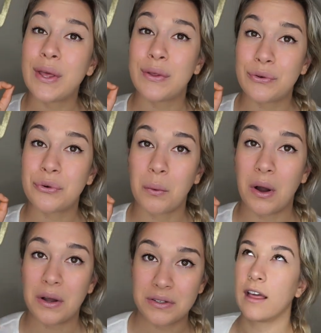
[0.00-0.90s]
his
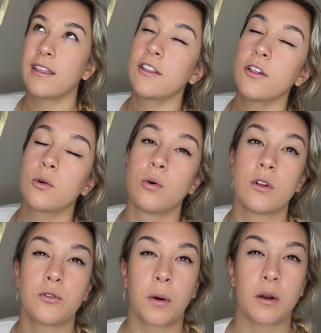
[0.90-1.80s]
schwa. I think the
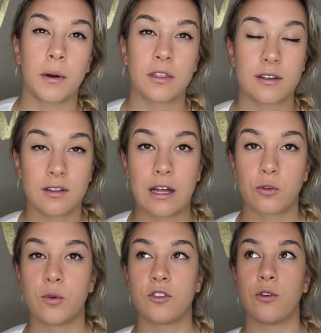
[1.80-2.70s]
coolest part about this
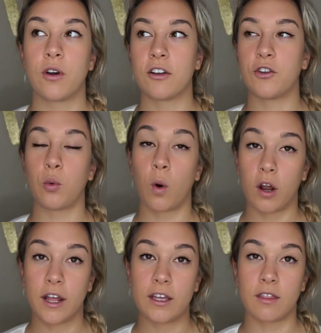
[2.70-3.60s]
class was you got to
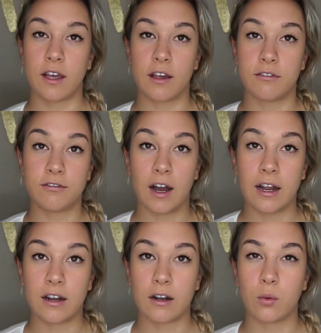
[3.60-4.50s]
work in like a
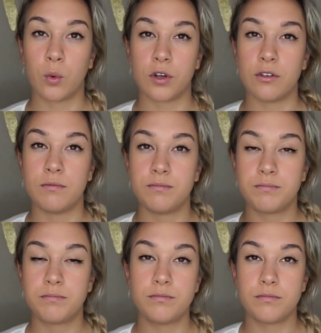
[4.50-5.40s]
firewood,
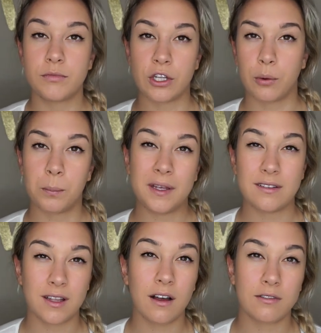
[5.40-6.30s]
you know,
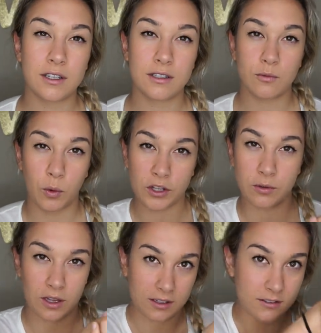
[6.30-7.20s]
pizza oven where
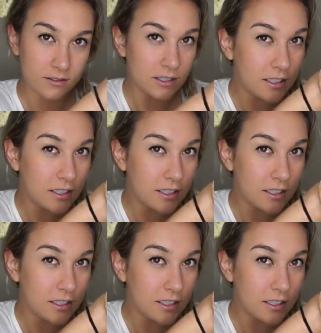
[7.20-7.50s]
you like